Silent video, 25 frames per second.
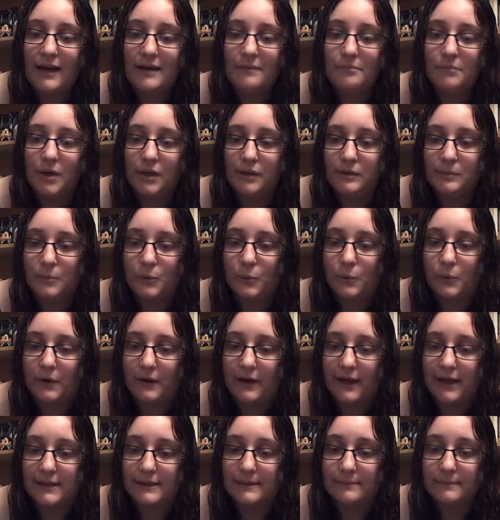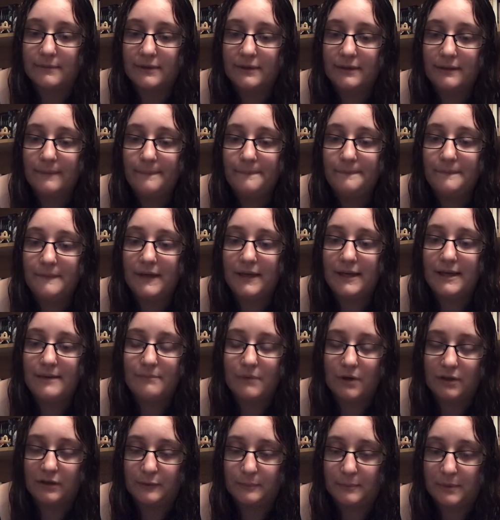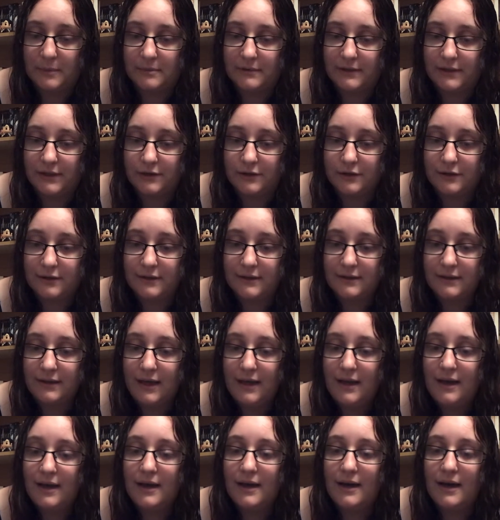I had multiple orgasms, in multiple positions.